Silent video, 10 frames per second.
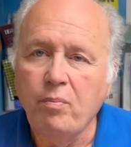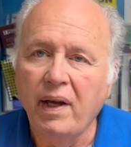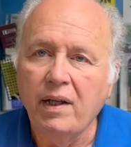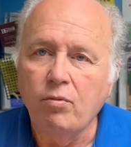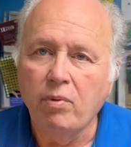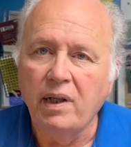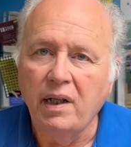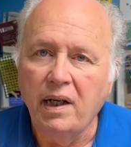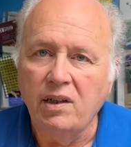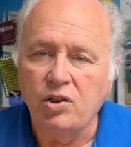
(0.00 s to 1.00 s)
making
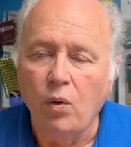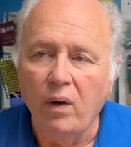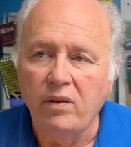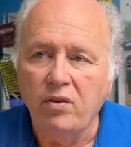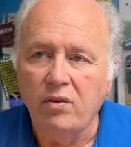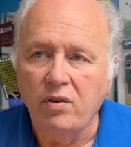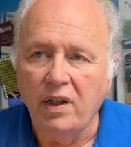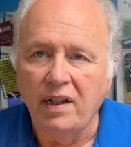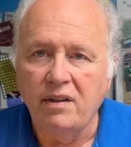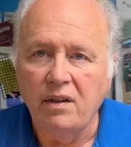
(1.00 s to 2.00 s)
reeded edge coins until
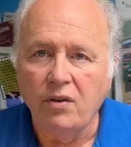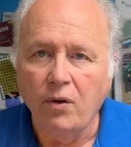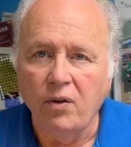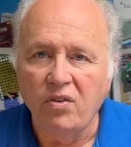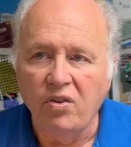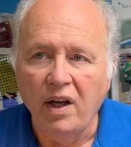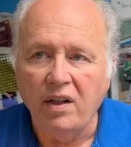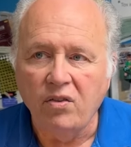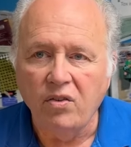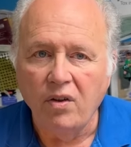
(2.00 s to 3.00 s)

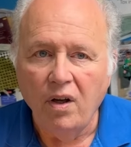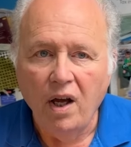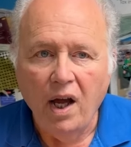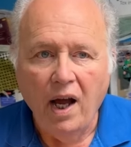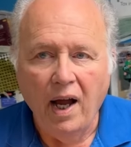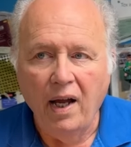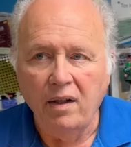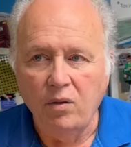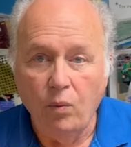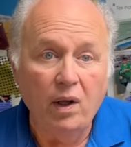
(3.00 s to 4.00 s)
1836.
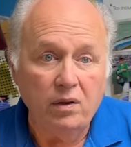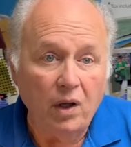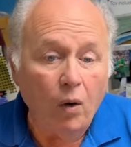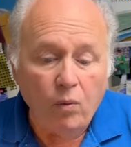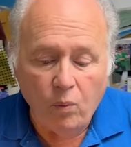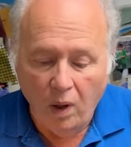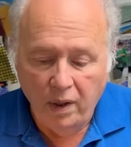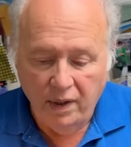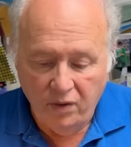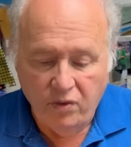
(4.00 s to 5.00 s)
And the well-known one
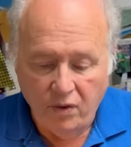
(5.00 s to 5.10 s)
is the